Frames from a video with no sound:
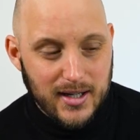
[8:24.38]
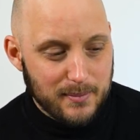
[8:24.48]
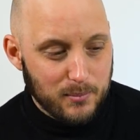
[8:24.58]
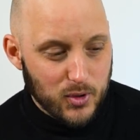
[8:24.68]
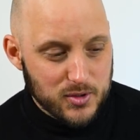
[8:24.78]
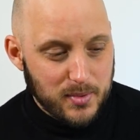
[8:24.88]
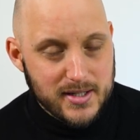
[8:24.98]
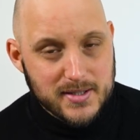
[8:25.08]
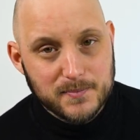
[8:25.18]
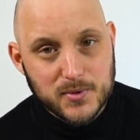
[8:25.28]
more
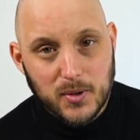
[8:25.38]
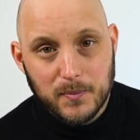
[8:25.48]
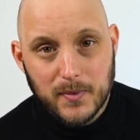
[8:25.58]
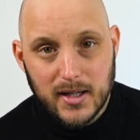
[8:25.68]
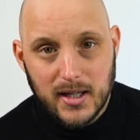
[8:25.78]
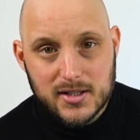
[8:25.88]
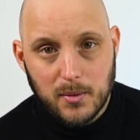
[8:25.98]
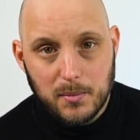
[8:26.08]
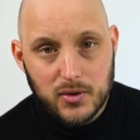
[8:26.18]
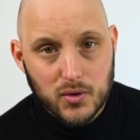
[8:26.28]
space. So it's
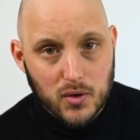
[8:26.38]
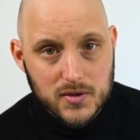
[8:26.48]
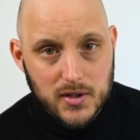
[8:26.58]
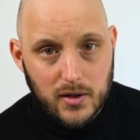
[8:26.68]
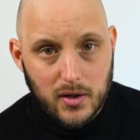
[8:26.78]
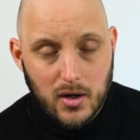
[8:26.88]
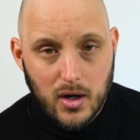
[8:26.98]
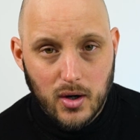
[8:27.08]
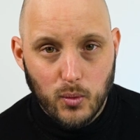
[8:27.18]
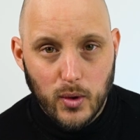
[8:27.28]
something to consider
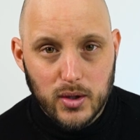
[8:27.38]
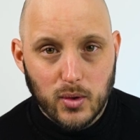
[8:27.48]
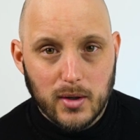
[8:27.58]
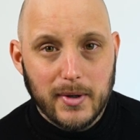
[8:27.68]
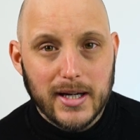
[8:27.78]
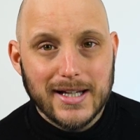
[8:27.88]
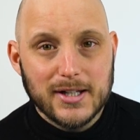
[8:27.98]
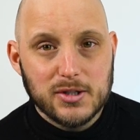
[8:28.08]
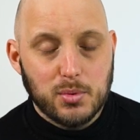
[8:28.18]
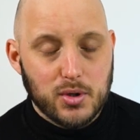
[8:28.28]
when you are making
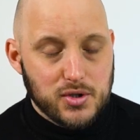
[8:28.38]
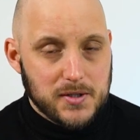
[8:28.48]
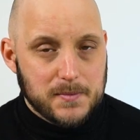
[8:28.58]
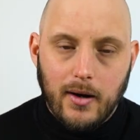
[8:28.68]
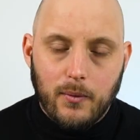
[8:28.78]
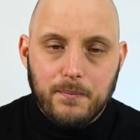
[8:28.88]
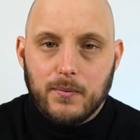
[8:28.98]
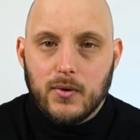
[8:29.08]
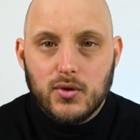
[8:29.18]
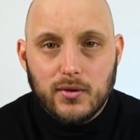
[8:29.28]
this purchase. Now,
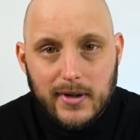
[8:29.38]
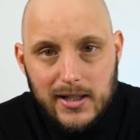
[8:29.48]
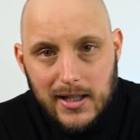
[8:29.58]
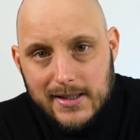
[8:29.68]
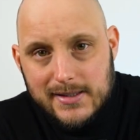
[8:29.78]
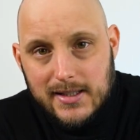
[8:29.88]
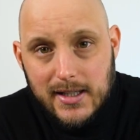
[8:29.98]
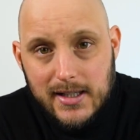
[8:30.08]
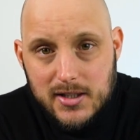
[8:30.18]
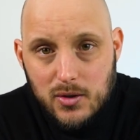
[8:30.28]
to finalize,
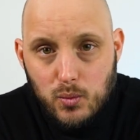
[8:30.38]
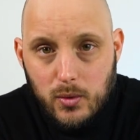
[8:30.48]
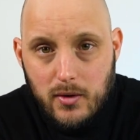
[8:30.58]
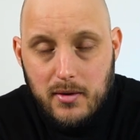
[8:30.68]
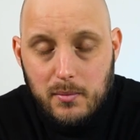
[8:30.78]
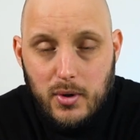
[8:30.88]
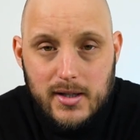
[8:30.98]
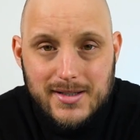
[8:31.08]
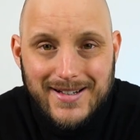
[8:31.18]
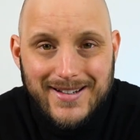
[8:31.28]
is it worth the
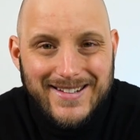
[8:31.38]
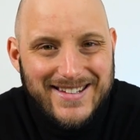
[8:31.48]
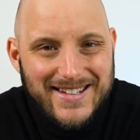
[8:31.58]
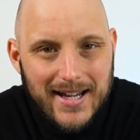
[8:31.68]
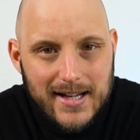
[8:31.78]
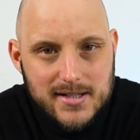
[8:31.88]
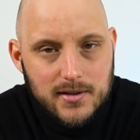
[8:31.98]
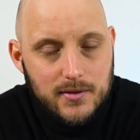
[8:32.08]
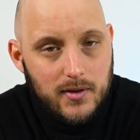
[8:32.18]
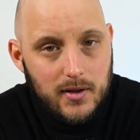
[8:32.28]
price? Yes.
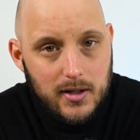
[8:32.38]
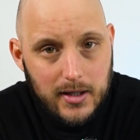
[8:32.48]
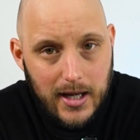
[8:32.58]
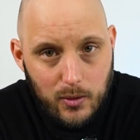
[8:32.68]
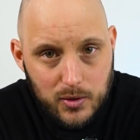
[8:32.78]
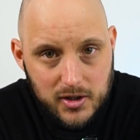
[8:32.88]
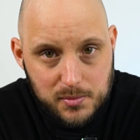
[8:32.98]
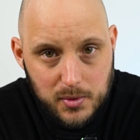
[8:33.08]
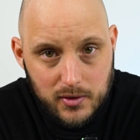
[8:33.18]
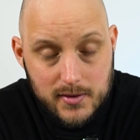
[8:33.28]
In our
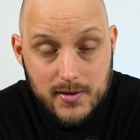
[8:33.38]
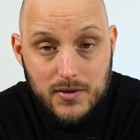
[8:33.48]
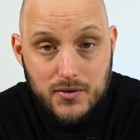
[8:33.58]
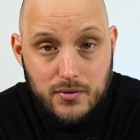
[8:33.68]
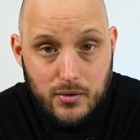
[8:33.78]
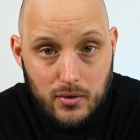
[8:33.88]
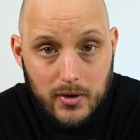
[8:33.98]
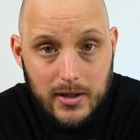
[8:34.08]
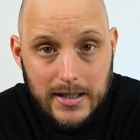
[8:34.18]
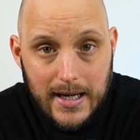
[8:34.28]
experience,
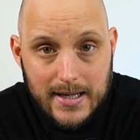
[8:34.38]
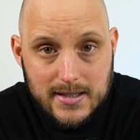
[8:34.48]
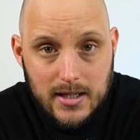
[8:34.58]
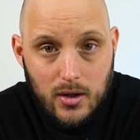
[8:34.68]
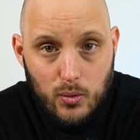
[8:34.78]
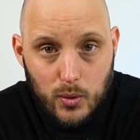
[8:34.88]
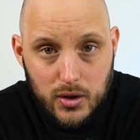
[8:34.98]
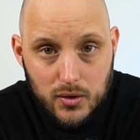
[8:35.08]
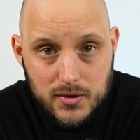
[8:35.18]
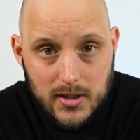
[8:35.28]
strong yes. We
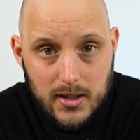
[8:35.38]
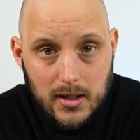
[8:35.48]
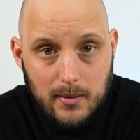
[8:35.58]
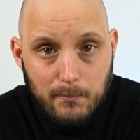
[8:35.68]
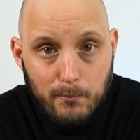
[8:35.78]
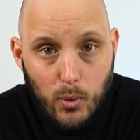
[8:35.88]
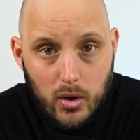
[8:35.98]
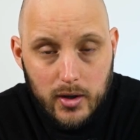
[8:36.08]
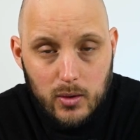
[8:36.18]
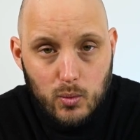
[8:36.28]
use it
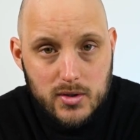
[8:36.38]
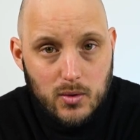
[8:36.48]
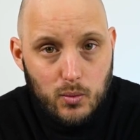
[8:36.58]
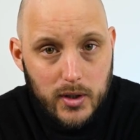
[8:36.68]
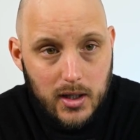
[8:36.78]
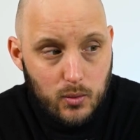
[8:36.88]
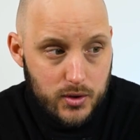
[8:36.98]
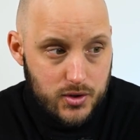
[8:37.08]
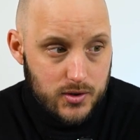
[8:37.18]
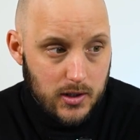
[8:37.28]
more than once a week,
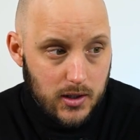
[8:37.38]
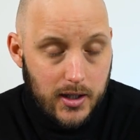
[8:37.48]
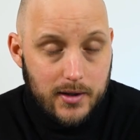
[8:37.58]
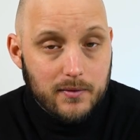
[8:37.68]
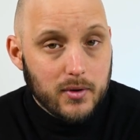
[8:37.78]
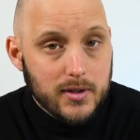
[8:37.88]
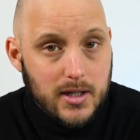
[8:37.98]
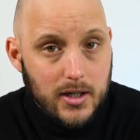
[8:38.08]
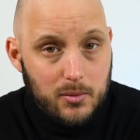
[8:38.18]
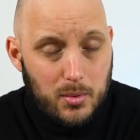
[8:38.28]
which is a lot for this
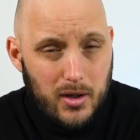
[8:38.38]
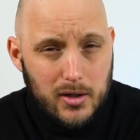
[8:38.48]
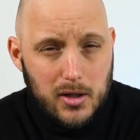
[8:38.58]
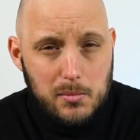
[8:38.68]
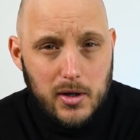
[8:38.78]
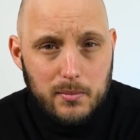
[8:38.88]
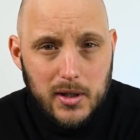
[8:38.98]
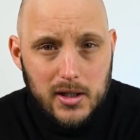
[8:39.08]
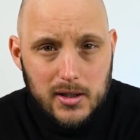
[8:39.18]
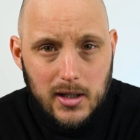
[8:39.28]
kind of product in my
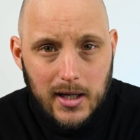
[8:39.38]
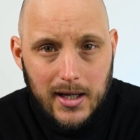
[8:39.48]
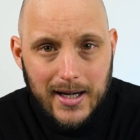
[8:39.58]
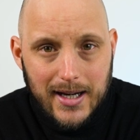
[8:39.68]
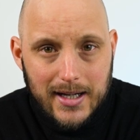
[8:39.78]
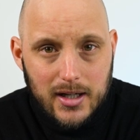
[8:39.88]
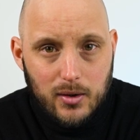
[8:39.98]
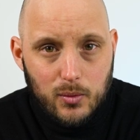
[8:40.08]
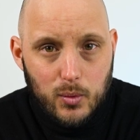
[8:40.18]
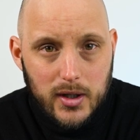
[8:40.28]
opinion, and
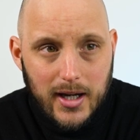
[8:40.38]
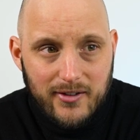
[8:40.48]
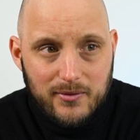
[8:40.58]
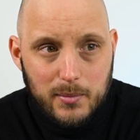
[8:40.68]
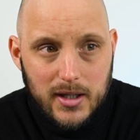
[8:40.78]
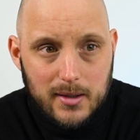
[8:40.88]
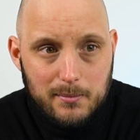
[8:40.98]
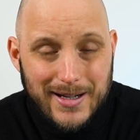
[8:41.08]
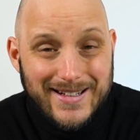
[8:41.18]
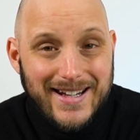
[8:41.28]
we have been
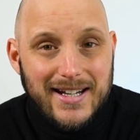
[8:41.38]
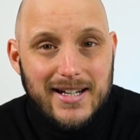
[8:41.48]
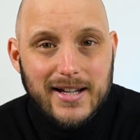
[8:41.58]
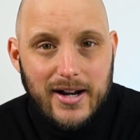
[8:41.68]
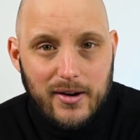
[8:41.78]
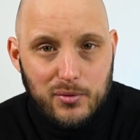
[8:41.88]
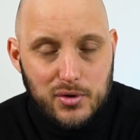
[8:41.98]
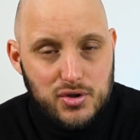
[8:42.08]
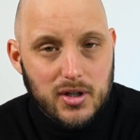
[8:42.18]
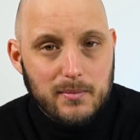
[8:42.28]
maintaining that
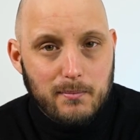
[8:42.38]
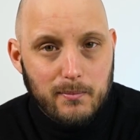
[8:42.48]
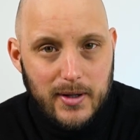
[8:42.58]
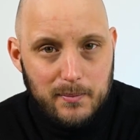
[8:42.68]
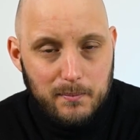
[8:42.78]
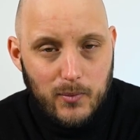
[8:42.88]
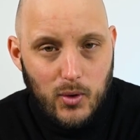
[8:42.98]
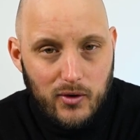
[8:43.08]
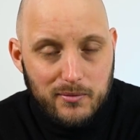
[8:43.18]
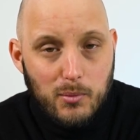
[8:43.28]
average
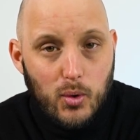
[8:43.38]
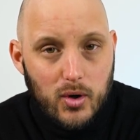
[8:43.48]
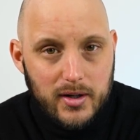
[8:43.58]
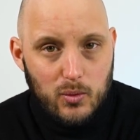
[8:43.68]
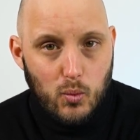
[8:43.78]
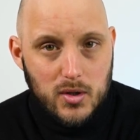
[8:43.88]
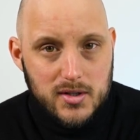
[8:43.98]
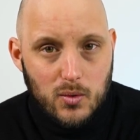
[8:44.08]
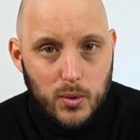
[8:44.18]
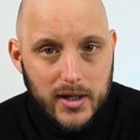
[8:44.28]
of more than
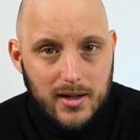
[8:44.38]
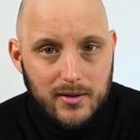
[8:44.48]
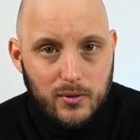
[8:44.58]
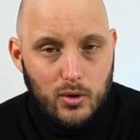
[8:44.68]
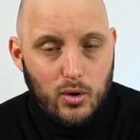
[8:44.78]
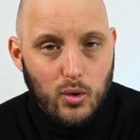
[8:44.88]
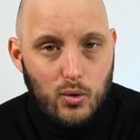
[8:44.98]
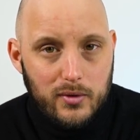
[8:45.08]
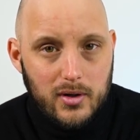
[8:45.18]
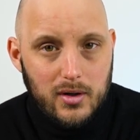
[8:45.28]
once a week for
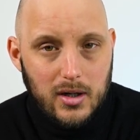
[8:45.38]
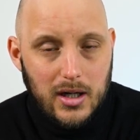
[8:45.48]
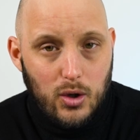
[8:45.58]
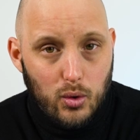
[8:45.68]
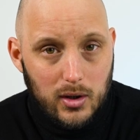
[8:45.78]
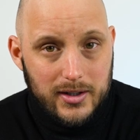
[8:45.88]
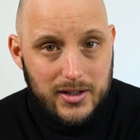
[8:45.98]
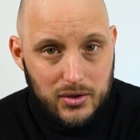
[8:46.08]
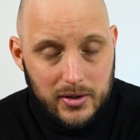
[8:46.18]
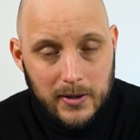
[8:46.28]
over a whole
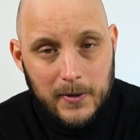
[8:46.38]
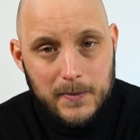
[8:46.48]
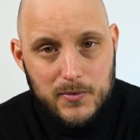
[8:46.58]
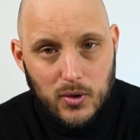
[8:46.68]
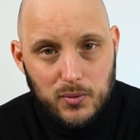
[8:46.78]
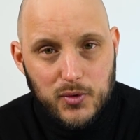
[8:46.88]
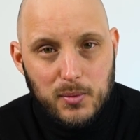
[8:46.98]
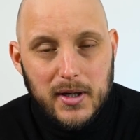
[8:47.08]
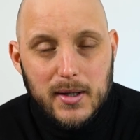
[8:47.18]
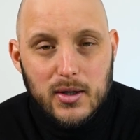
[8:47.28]
year. So to
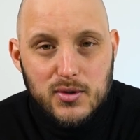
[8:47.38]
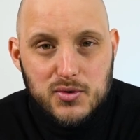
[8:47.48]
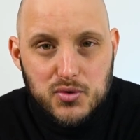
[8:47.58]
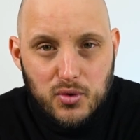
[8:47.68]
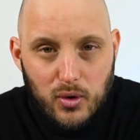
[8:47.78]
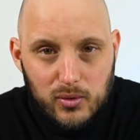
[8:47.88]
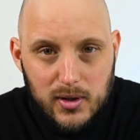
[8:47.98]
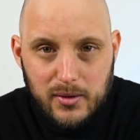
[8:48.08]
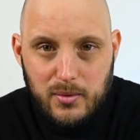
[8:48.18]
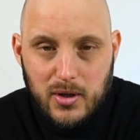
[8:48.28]
me,
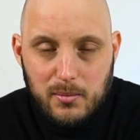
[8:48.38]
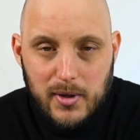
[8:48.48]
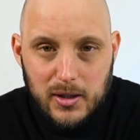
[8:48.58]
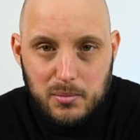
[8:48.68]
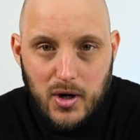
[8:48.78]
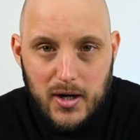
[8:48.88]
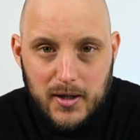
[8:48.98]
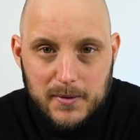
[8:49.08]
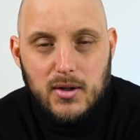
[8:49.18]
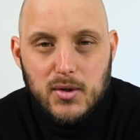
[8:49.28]
strongly recommended
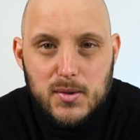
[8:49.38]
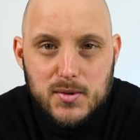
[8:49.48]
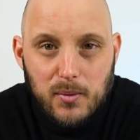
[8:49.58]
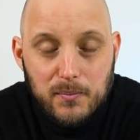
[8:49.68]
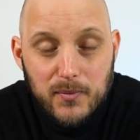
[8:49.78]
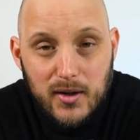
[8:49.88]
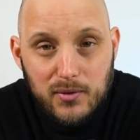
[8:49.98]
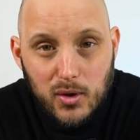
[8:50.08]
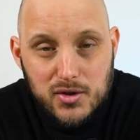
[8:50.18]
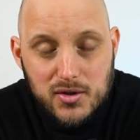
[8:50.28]
product. So if
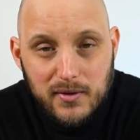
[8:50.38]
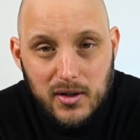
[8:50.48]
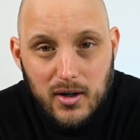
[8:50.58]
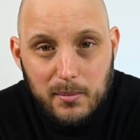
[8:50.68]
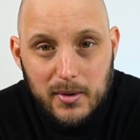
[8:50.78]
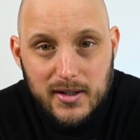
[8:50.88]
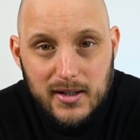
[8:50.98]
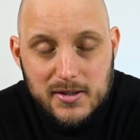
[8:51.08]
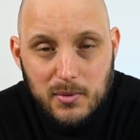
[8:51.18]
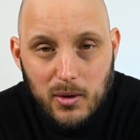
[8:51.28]
you watched the video up until
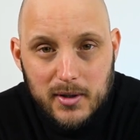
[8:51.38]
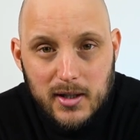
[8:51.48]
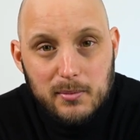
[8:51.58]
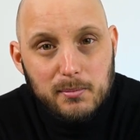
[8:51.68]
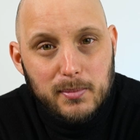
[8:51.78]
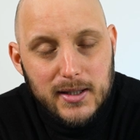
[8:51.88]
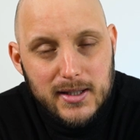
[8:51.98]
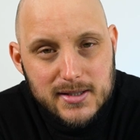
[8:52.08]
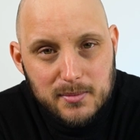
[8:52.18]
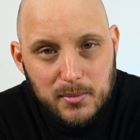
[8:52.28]
this moment,
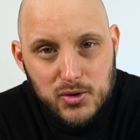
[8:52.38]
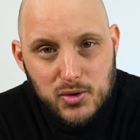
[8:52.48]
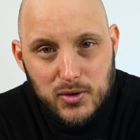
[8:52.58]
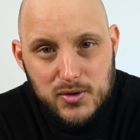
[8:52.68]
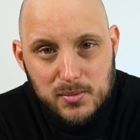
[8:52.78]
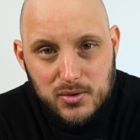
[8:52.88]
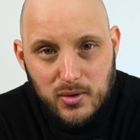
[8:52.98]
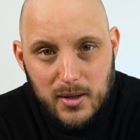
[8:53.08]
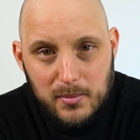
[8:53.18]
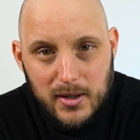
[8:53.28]
please make sure to
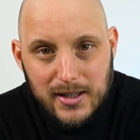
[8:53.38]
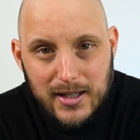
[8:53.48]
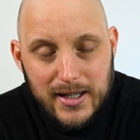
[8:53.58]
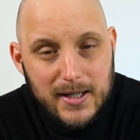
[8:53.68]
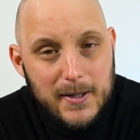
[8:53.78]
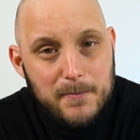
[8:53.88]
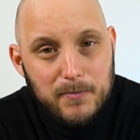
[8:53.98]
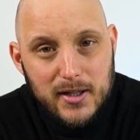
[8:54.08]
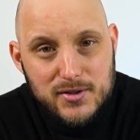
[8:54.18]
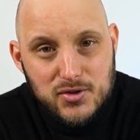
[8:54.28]
subscribe and like.
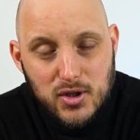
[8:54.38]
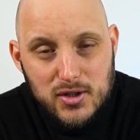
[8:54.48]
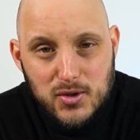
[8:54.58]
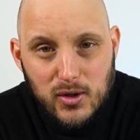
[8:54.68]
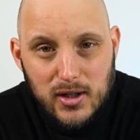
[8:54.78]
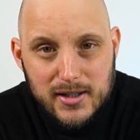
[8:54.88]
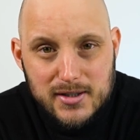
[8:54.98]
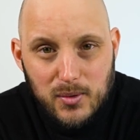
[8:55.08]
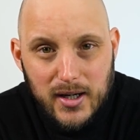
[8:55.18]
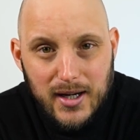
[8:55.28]
It's just 2 clicks
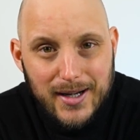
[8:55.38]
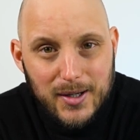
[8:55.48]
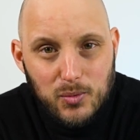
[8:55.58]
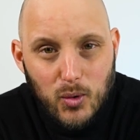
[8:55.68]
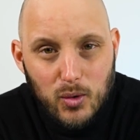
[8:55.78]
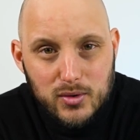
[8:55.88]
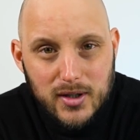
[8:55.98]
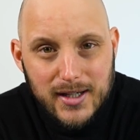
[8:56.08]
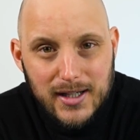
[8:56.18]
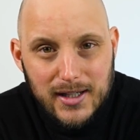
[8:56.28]
away. It won't
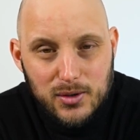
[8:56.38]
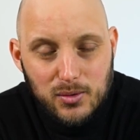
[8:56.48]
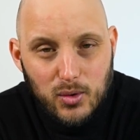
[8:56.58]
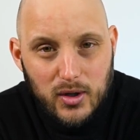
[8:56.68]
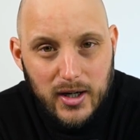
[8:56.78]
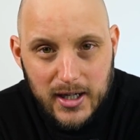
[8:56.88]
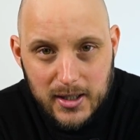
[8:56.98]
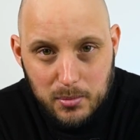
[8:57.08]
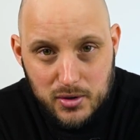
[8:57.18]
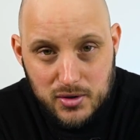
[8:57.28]
kill you or
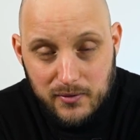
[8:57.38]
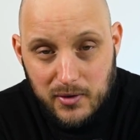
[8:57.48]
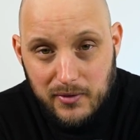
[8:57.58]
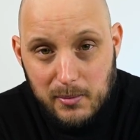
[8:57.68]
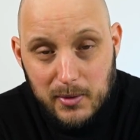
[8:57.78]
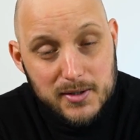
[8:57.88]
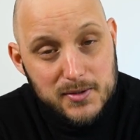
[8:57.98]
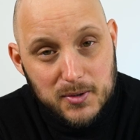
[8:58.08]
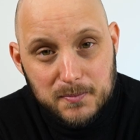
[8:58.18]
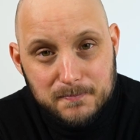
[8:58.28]
any person of your family.
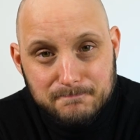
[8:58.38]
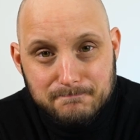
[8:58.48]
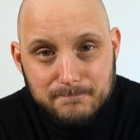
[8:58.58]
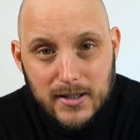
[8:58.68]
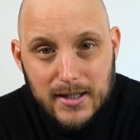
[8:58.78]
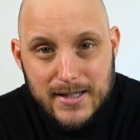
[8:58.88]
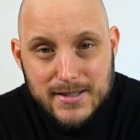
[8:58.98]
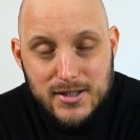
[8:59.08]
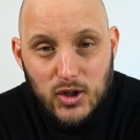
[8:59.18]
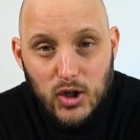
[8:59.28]
So
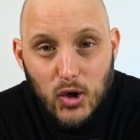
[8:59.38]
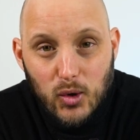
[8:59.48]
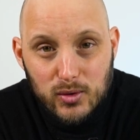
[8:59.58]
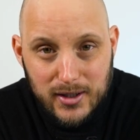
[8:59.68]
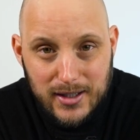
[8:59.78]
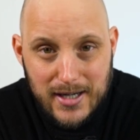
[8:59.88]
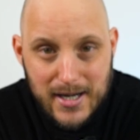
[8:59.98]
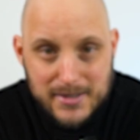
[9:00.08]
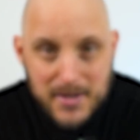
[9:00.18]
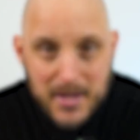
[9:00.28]
that's the only thing I
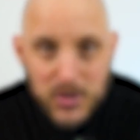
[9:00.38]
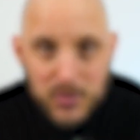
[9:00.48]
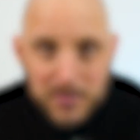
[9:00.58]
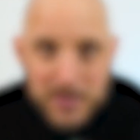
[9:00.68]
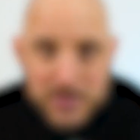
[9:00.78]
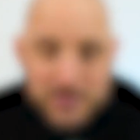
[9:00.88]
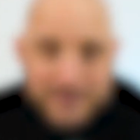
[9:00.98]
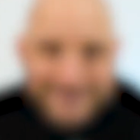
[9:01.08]
ask. Thank you very much.